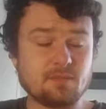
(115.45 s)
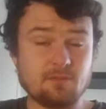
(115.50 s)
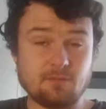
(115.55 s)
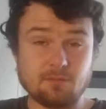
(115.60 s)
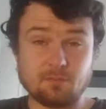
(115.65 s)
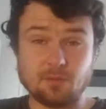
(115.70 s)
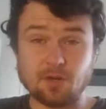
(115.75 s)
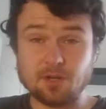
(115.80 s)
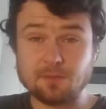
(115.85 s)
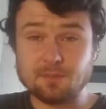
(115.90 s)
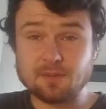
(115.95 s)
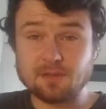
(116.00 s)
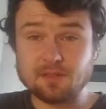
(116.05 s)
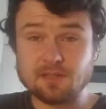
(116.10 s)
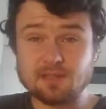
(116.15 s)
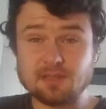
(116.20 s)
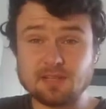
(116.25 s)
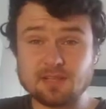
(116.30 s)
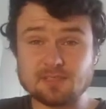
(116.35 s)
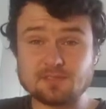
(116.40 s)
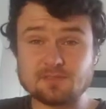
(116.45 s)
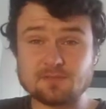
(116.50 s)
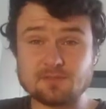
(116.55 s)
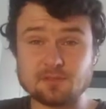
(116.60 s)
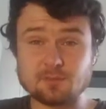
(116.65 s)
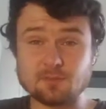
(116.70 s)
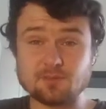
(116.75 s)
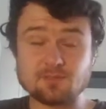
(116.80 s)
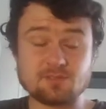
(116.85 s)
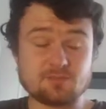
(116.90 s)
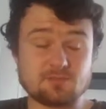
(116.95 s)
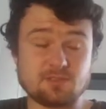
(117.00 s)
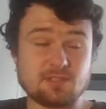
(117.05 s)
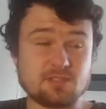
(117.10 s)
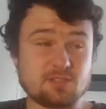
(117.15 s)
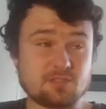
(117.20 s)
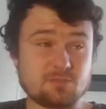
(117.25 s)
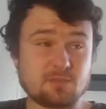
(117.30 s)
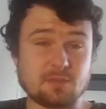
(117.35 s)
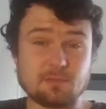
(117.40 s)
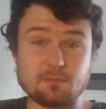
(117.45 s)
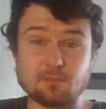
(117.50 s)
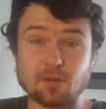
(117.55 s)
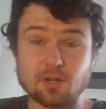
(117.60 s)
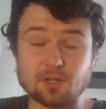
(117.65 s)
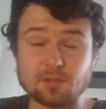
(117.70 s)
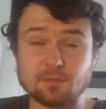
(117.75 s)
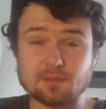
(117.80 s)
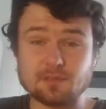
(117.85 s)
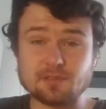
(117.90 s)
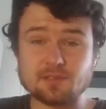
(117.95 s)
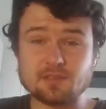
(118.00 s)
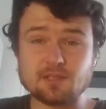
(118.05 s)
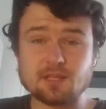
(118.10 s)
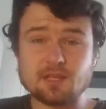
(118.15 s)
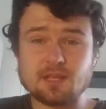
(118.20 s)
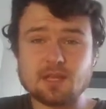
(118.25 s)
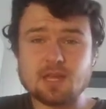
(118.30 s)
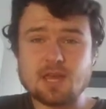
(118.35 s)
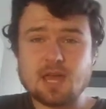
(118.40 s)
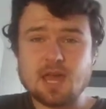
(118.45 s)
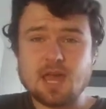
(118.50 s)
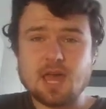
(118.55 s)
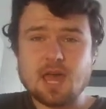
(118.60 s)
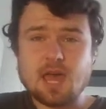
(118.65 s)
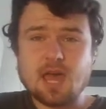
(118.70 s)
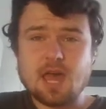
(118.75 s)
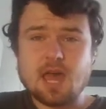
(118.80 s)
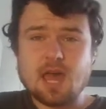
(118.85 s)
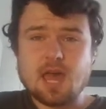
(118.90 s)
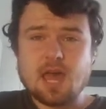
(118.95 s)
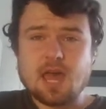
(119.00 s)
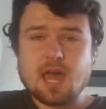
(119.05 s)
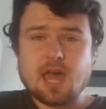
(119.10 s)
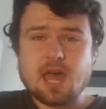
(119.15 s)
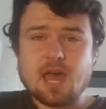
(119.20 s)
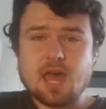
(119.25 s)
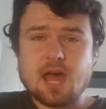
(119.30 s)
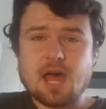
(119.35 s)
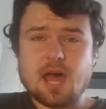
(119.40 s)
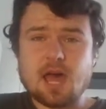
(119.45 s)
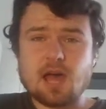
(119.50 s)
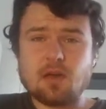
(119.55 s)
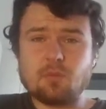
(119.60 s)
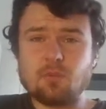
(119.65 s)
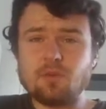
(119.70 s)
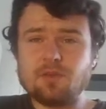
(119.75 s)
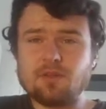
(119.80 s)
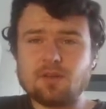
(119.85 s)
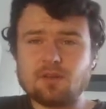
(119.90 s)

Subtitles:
bodybuilding. Last few months have really just been bodybuilding. And one of the